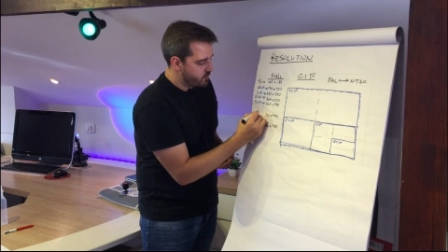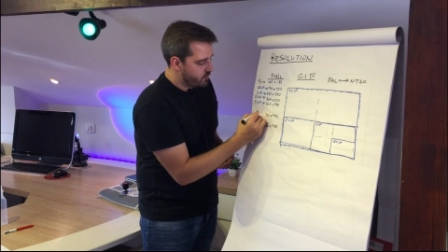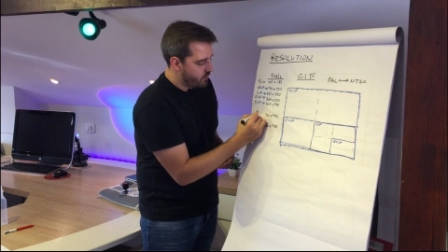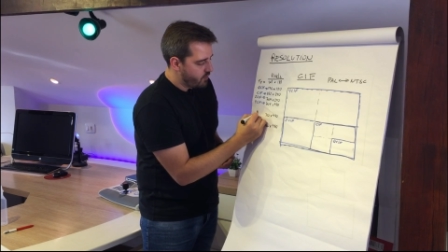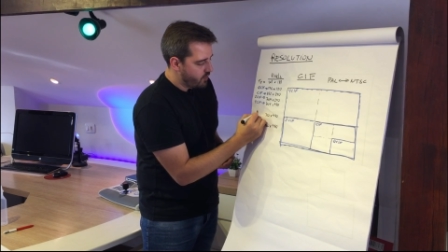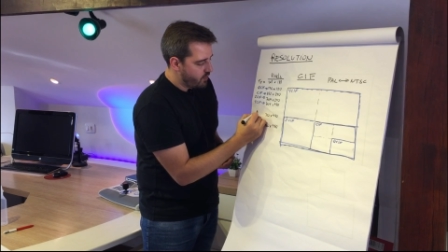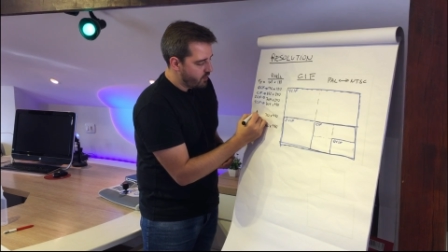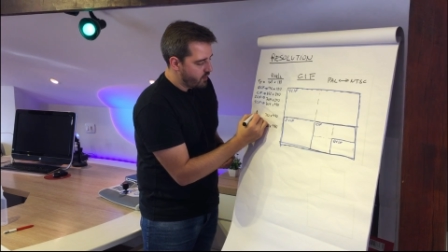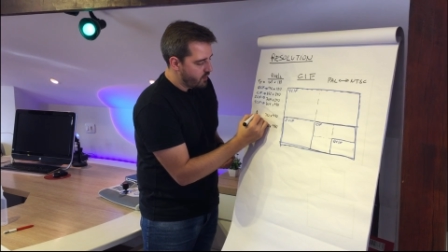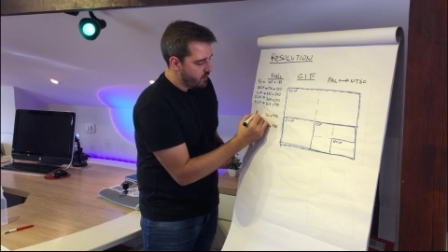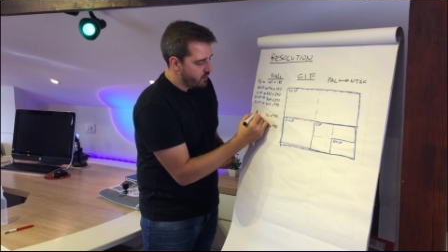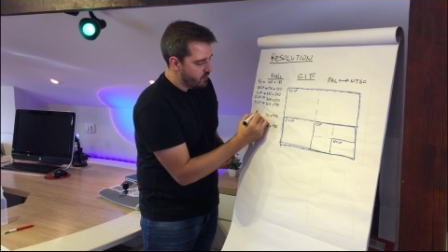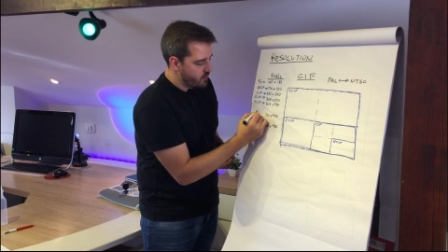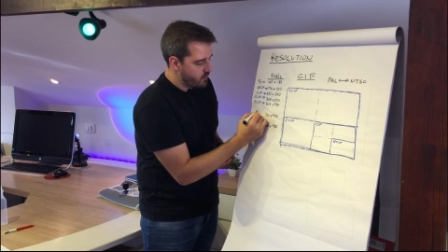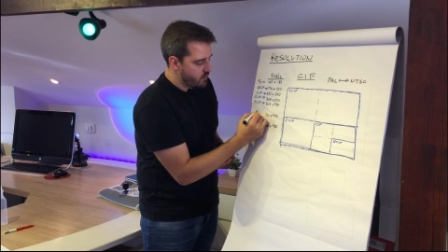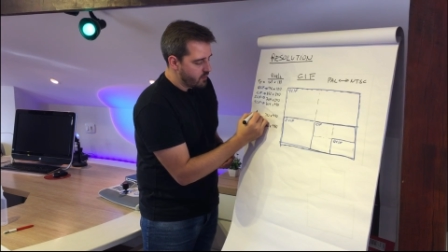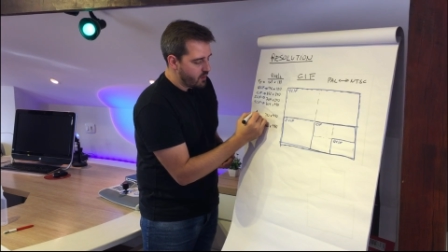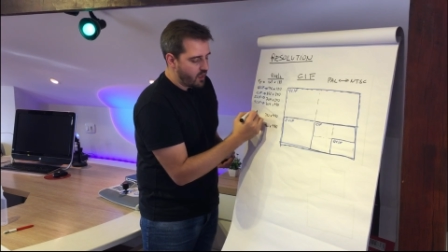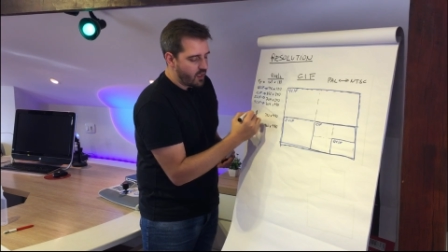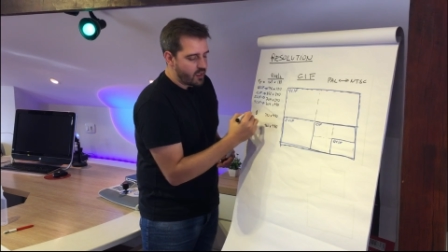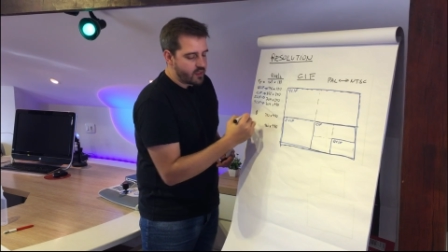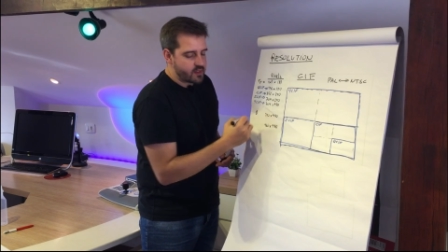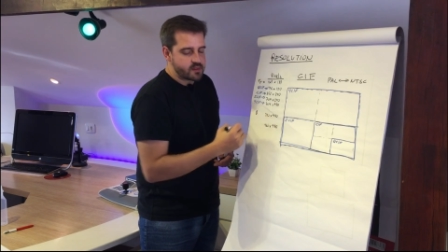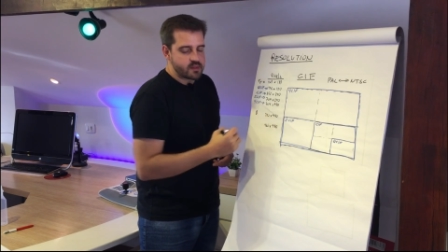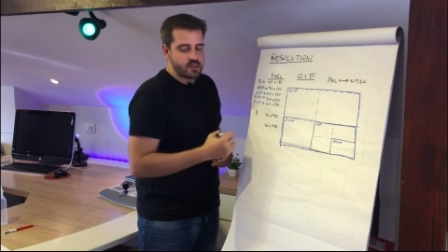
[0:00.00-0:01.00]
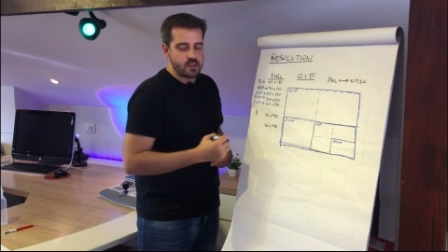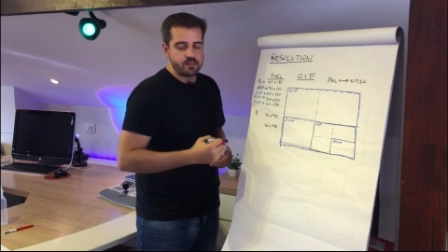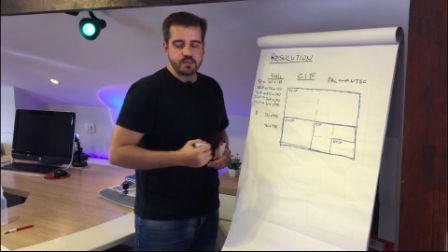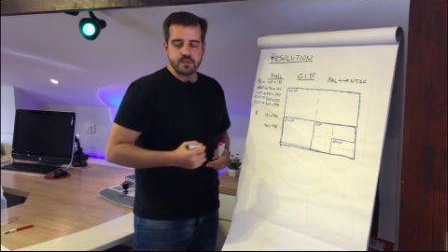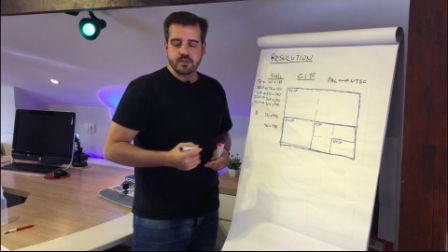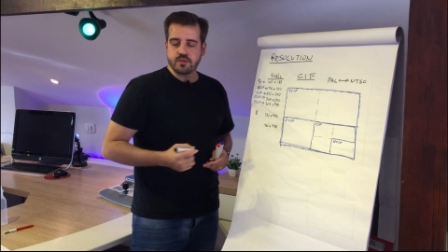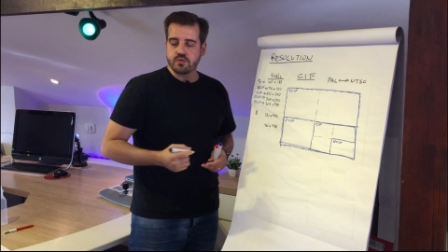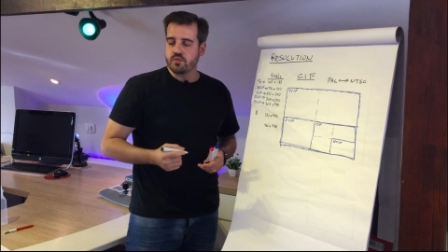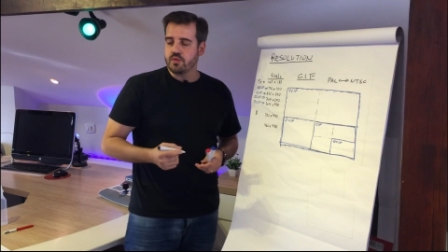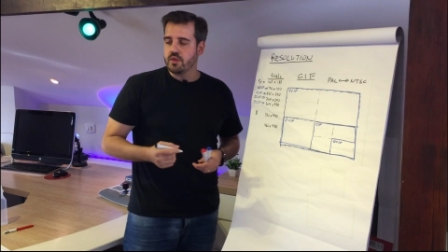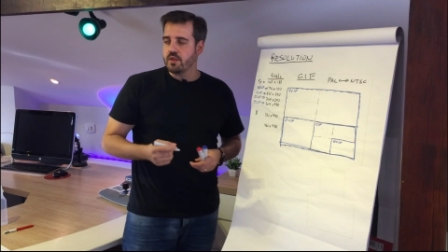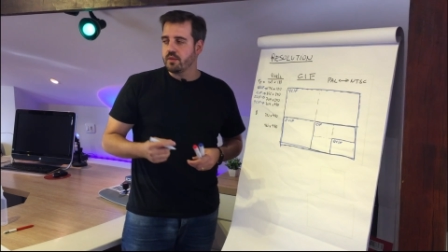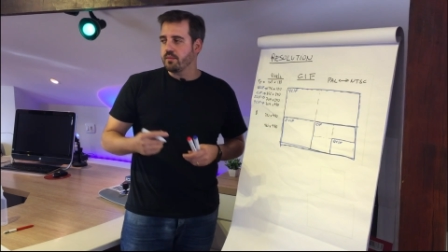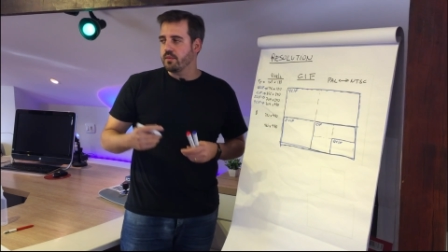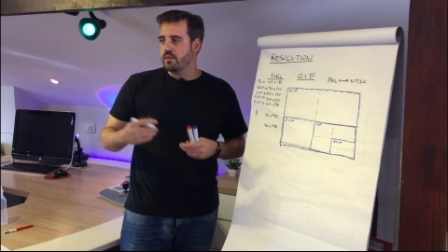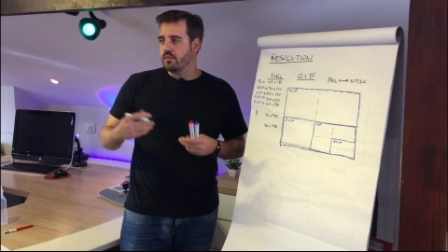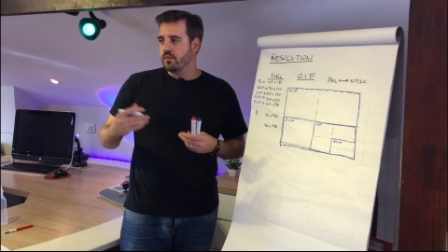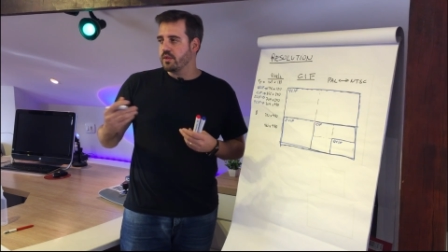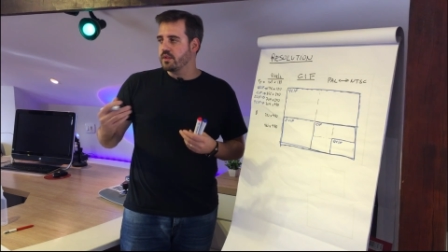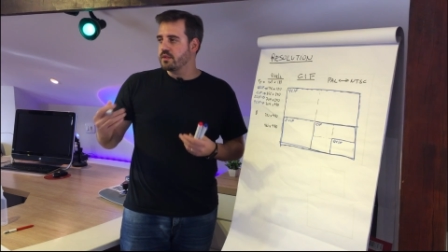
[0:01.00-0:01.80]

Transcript: for like substream,